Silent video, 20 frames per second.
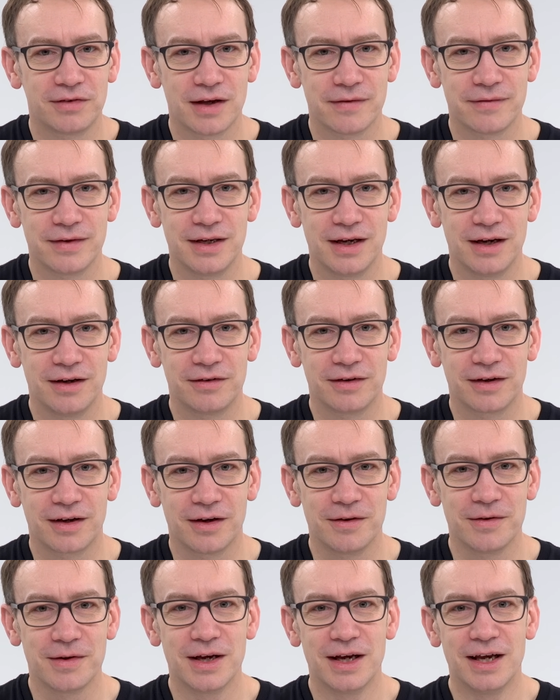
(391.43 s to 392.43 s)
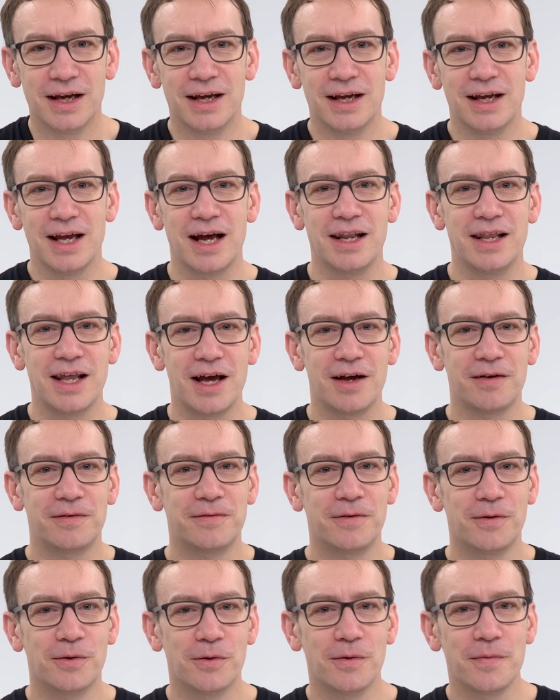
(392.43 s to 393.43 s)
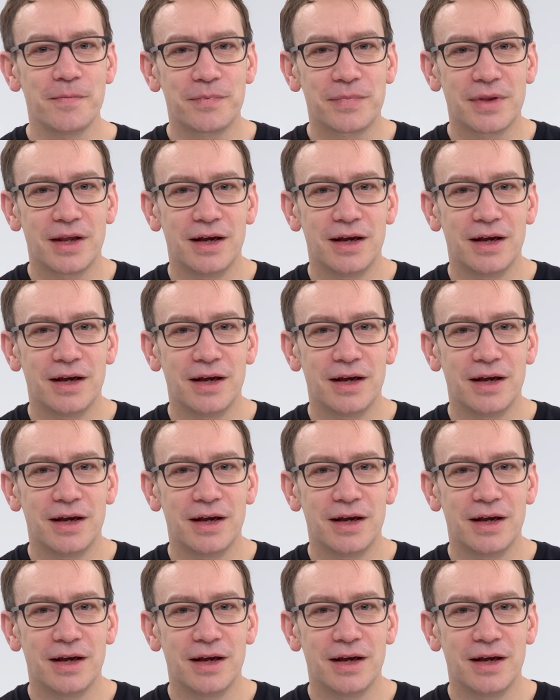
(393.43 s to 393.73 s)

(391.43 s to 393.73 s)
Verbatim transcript: seven years ago. And therefore,